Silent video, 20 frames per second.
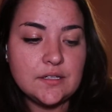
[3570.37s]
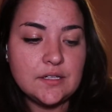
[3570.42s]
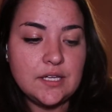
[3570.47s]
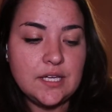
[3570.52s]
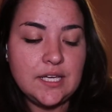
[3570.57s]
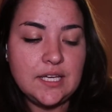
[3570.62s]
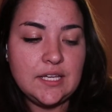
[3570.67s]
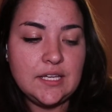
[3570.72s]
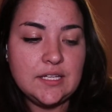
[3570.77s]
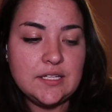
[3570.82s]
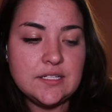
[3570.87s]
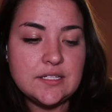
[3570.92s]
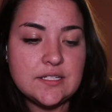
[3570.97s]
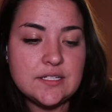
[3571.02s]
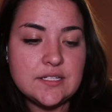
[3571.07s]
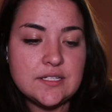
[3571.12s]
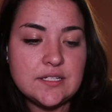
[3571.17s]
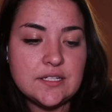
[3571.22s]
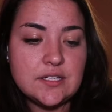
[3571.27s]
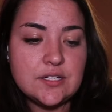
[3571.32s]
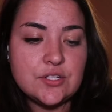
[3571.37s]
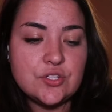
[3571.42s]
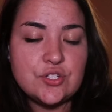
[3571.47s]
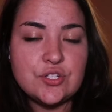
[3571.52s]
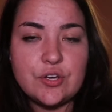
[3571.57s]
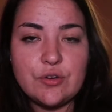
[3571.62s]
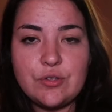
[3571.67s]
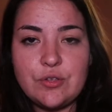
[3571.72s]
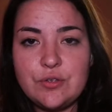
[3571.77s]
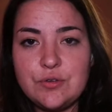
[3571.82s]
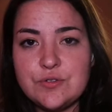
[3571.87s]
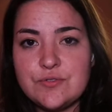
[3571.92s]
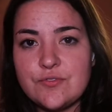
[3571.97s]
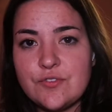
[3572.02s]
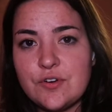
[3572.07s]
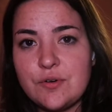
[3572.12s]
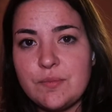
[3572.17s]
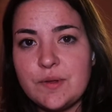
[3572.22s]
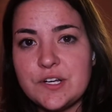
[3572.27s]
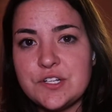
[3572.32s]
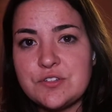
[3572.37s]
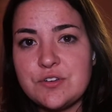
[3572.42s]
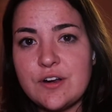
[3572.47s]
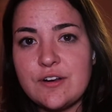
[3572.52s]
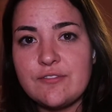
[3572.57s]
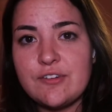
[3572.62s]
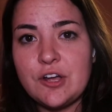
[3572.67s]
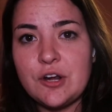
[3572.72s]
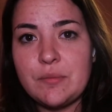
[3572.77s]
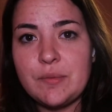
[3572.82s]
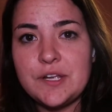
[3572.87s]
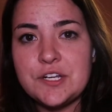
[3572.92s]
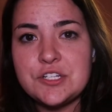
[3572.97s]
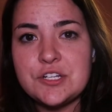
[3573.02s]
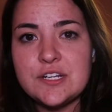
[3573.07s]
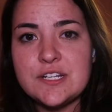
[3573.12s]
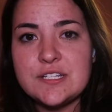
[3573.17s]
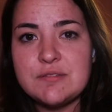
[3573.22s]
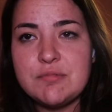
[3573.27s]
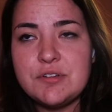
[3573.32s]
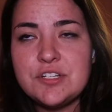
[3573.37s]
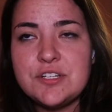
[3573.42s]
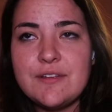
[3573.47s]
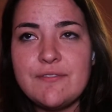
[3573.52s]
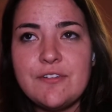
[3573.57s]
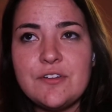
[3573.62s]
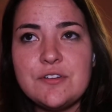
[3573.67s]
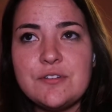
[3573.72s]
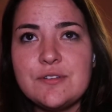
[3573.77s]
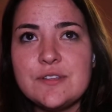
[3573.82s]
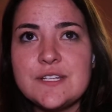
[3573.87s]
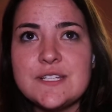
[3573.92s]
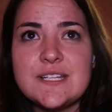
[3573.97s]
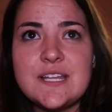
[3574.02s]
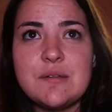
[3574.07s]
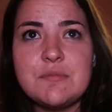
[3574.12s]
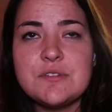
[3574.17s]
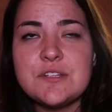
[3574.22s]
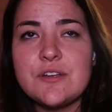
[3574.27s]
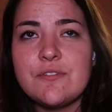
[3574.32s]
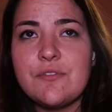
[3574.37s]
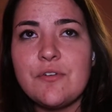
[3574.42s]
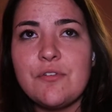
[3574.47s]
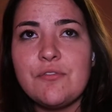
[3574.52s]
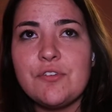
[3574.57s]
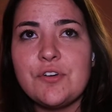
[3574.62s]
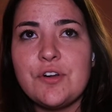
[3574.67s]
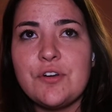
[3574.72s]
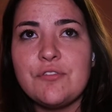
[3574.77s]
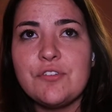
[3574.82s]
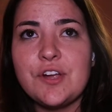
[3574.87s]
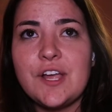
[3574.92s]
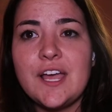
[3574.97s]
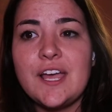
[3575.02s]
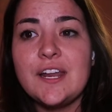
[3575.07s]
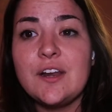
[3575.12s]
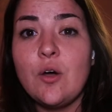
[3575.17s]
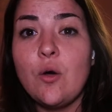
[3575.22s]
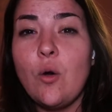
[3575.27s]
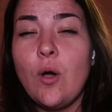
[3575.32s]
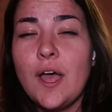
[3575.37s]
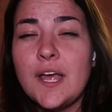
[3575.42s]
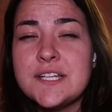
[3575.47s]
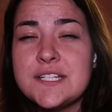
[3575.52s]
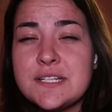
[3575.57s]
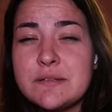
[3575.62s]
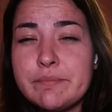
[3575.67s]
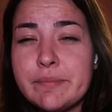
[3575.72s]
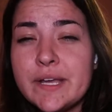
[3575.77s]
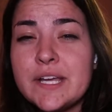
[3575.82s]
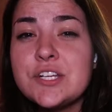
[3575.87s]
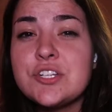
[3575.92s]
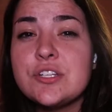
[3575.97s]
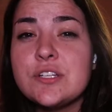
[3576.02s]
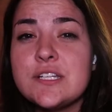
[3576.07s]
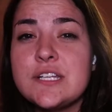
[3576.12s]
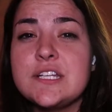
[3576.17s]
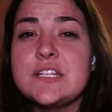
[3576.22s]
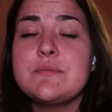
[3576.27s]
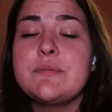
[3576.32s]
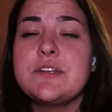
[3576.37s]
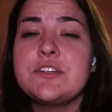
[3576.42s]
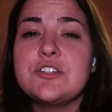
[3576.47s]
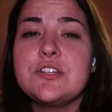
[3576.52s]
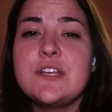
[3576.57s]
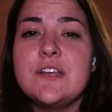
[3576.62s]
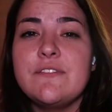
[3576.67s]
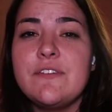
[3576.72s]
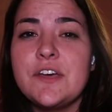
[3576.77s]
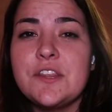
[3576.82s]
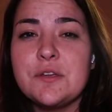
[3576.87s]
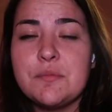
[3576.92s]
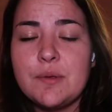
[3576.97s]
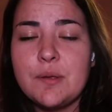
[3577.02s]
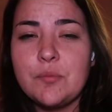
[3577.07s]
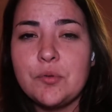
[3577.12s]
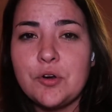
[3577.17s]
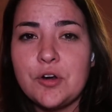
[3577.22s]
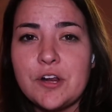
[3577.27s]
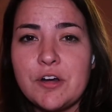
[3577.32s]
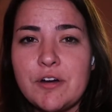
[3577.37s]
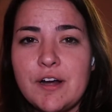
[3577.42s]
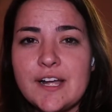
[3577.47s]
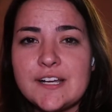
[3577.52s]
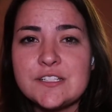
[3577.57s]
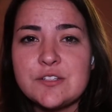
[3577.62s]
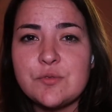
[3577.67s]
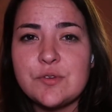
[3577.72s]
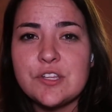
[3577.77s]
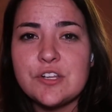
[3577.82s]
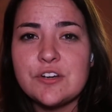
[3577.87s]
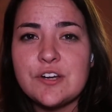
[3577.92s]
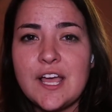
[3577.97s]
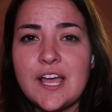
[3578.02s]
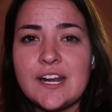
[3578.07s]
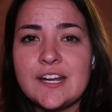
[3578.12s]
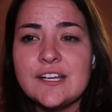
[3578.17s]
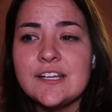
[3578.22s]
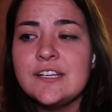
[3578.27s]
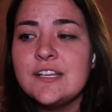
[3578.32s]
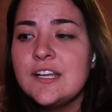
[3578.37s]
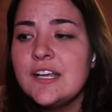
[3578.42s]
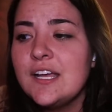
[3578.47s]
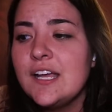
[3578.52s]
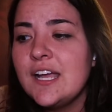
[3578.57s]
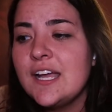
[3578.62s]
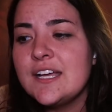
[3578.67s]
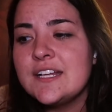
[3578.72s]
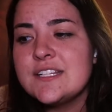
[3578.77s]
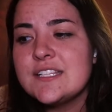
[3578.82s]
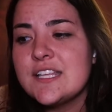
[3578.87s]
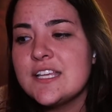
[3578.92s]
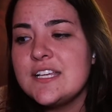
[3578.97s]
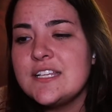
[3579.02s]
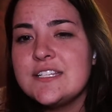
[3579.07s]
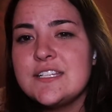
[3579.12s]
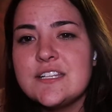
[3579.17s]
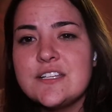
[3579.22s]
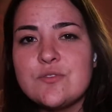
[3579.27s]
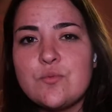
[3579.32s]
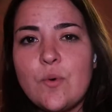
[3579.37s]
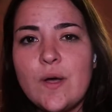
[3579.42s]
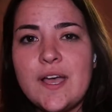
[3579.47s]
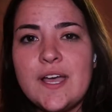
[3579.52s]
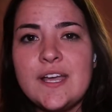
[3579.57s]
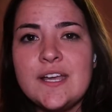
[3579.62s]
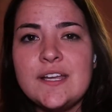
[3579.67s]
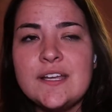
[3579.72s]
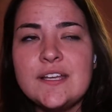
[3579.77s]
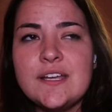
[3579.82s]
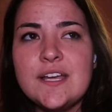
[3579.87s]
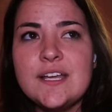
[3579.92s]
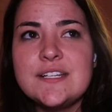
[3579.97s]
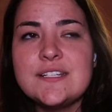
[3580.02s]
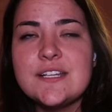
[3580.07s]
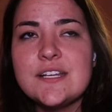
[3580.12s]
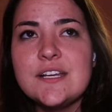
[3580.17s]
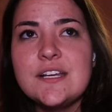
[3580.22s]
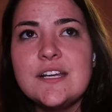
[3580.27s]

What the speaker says: is so huge for administrative automation, especially if you're doing the same stuff over and over again, especially if other people are interacting with your data. It's the easiest way. If